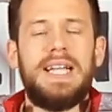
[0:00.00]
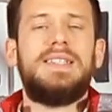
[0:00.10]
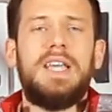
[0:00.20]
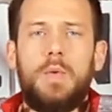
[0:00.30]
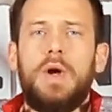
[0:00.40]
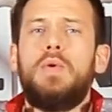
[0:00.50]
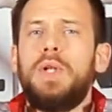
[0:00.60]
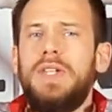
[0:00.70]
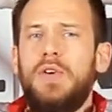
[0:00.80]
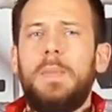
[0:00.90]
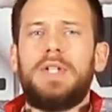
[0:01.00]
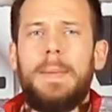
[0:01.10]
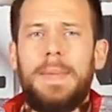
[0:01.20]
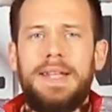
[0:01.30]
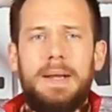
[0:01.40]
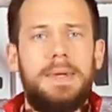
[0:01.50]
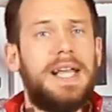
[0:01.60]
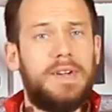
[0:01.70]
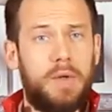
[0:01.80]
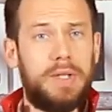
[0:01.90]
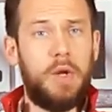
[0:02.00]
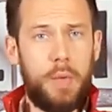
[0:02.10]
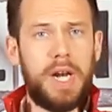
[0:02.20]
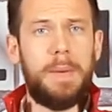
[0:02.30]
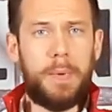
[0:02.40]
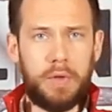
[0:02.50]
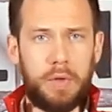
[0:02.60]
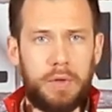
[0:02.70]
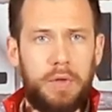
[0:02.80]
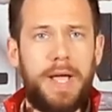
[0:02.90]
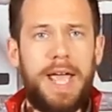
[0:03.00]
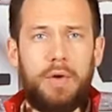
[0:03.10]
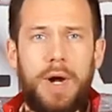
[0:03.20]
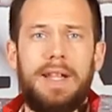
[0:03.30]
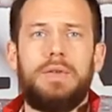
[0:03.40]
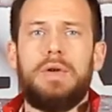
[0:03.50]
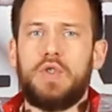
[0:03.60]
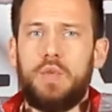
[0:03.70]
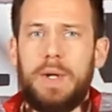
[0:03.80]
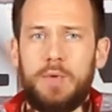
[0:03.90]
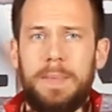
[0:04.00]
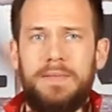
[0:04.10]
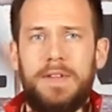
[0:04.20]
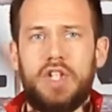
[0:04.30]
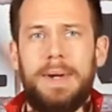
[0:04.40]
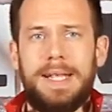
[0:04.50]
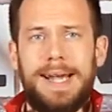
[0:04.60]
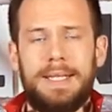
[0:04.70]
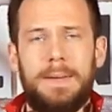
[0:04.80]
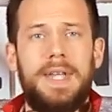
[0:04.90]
Yes, some of you can say that I dilute the product by dispensing it on a wet surface.